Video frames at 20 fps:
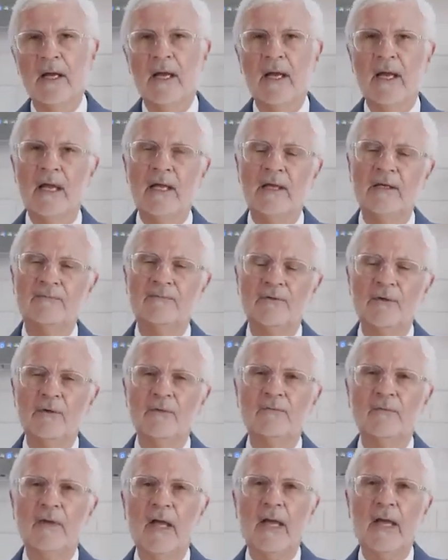And if
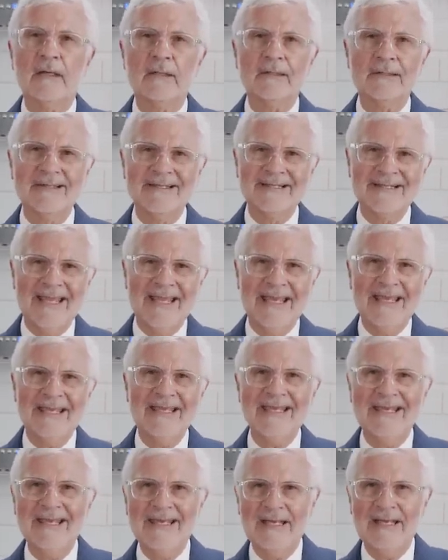you've got
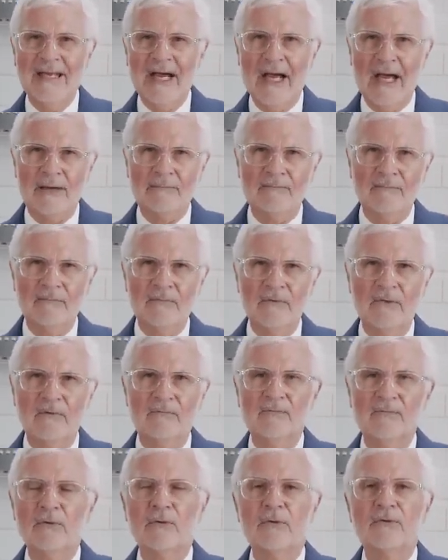leaky gut,
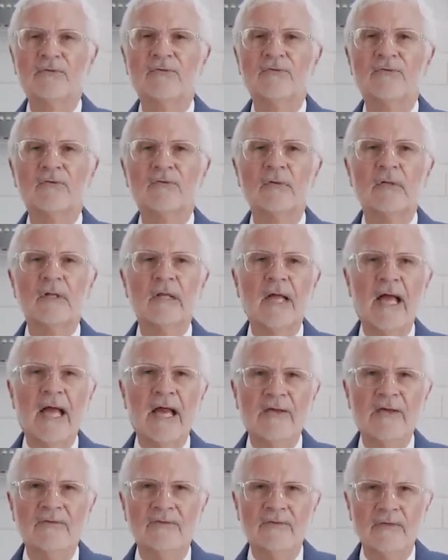if you're
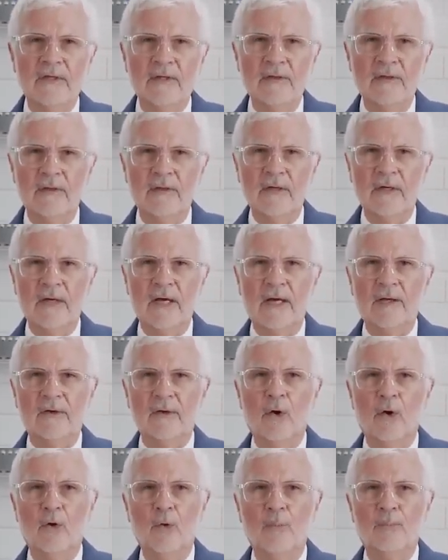slicing your
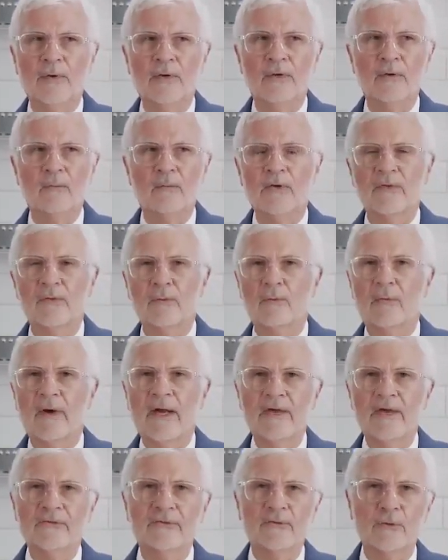gut open with
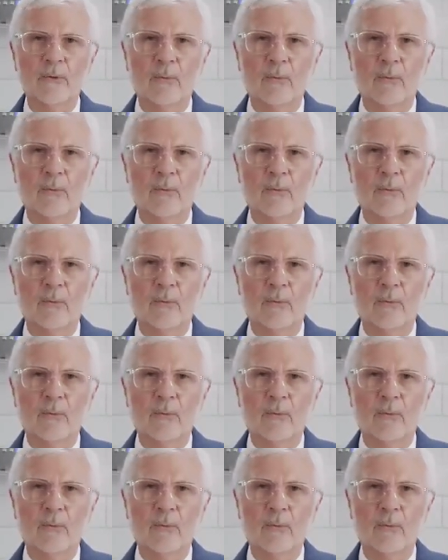razor